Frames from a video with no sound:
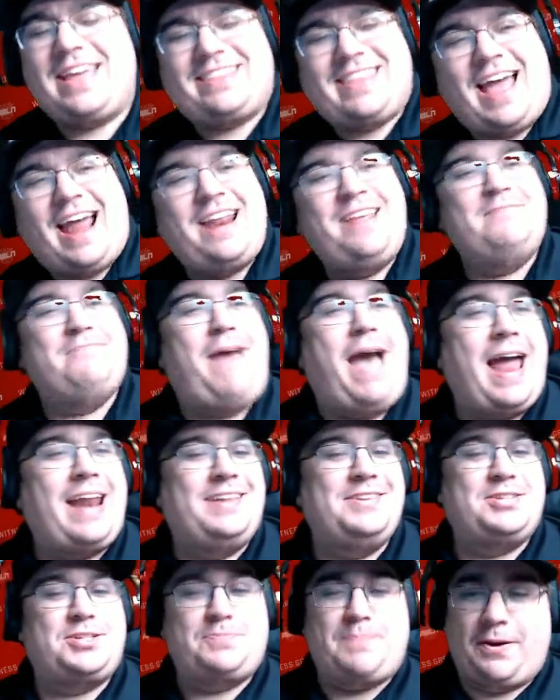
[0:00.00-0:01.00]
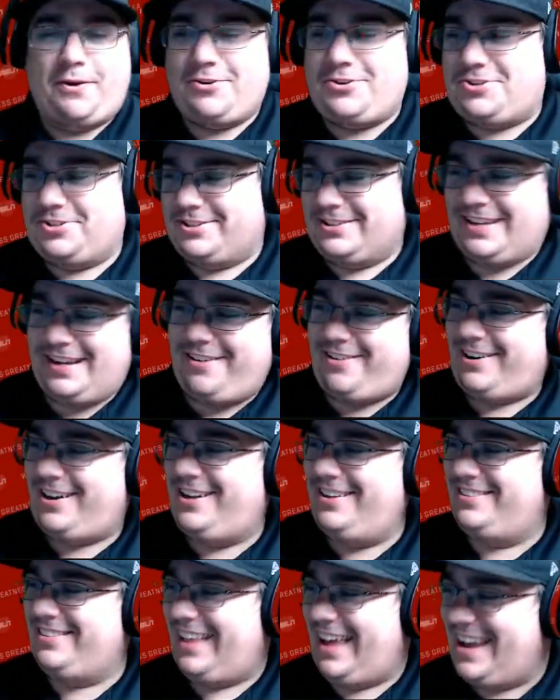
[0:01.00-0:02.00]
that in Madden, spiritual leader?
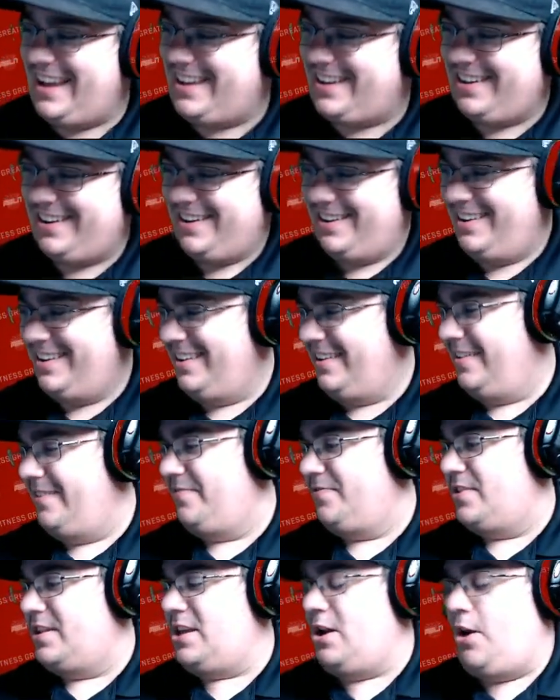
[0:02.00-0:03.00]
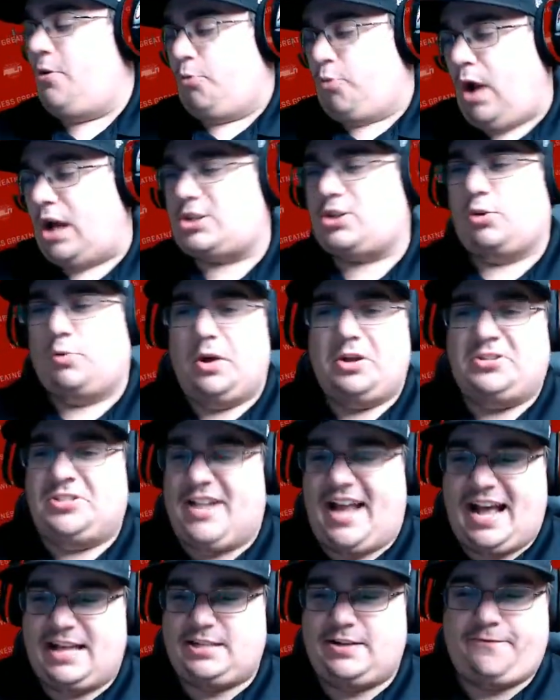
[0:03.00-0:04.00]
Russell Wilson
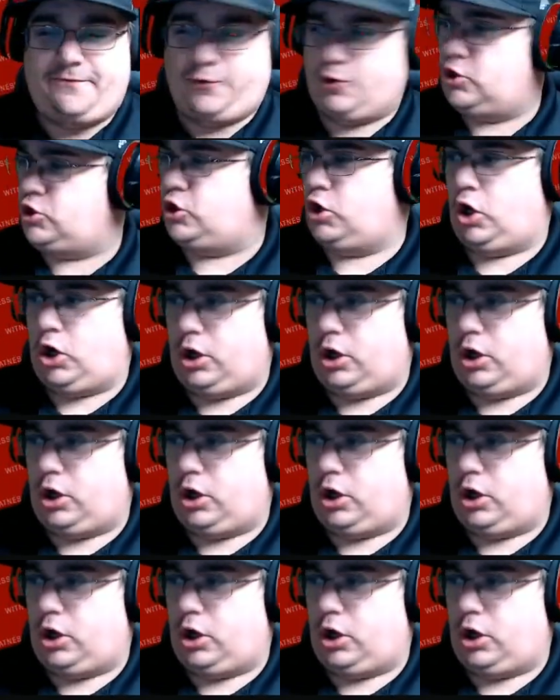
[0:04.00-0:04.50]
has it for sure.